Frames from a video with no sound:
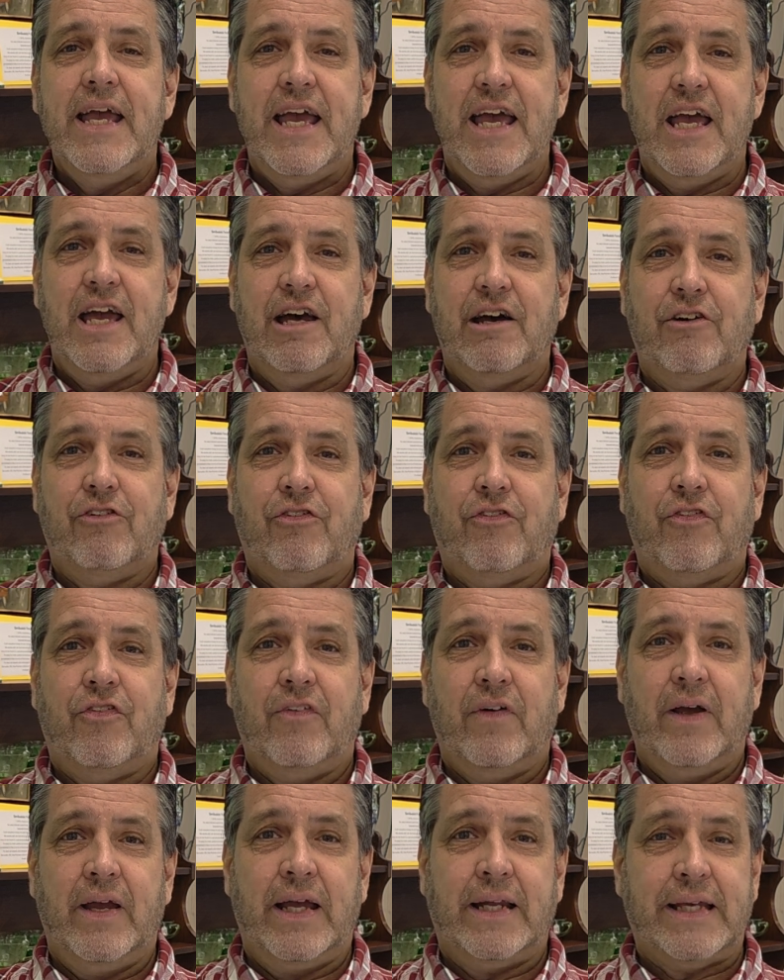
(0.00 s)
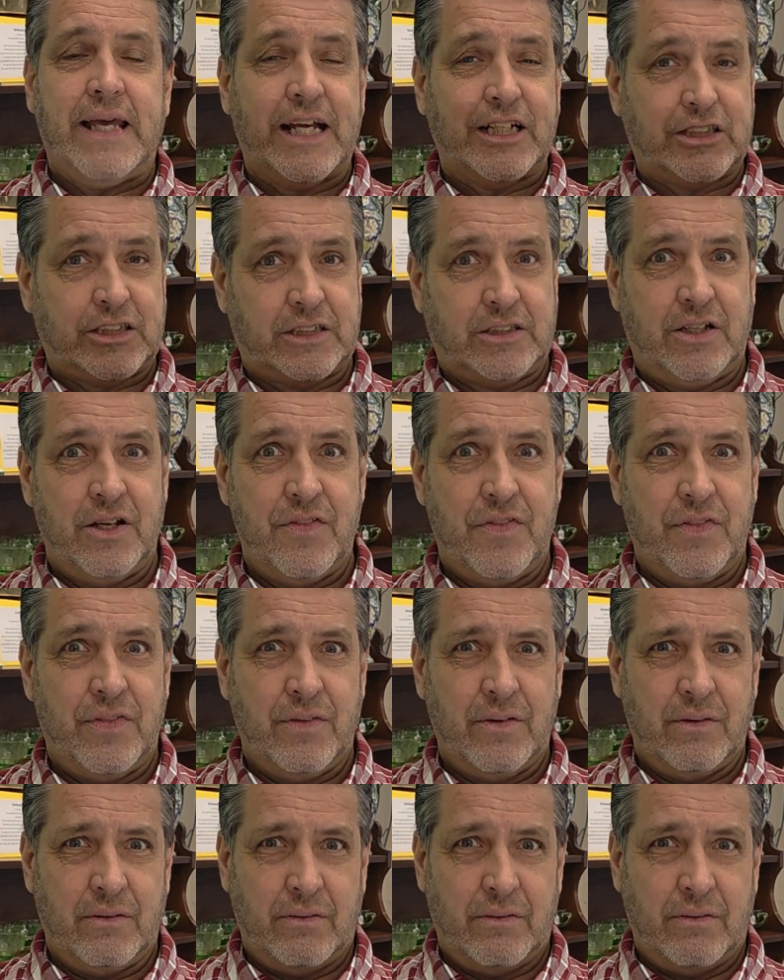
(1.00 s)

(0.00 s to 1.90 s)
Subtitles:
if it gets to